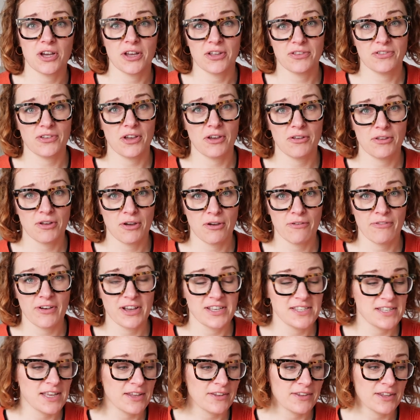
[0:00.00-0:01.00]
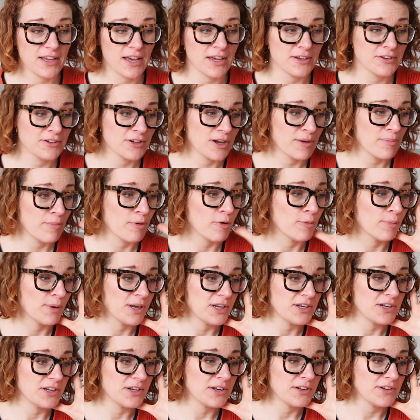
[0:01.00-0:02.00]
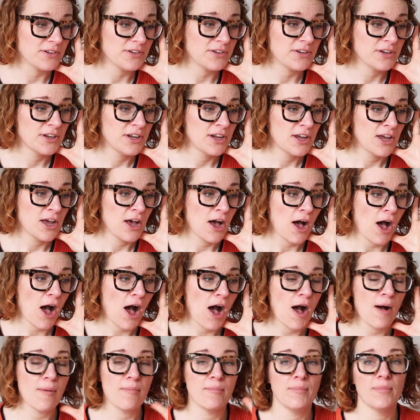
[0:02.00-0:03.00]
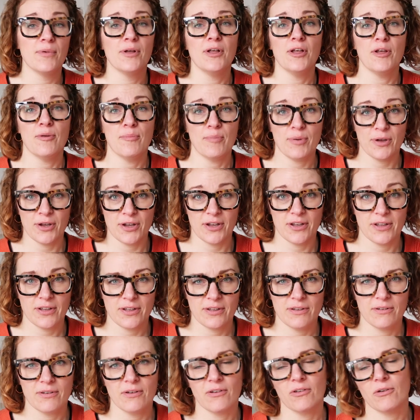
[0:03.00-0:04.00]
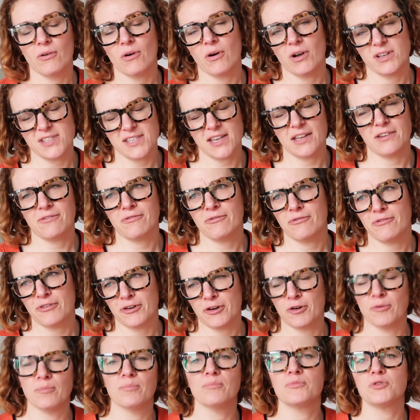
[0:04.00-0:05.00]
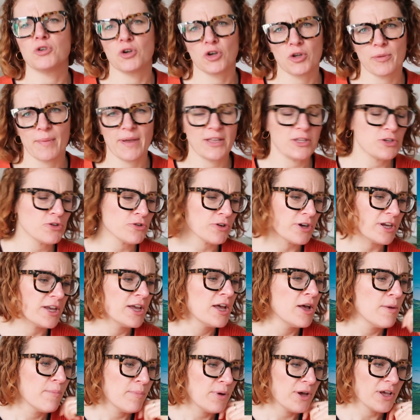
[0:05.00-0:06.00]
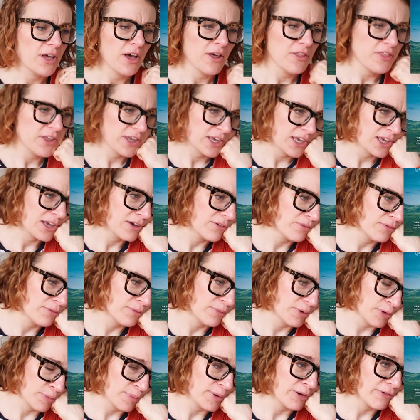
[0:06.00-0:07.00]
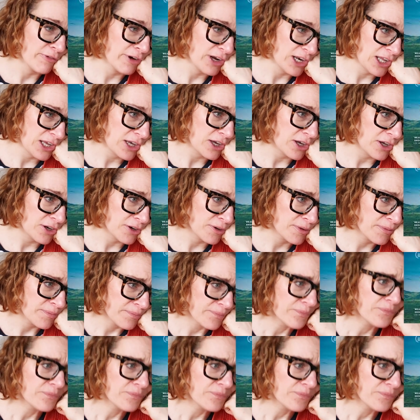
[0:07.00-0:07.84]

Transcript: I don't know if I said that. I probably didn't. Um, but I said film, documentary, but I think it will be really good.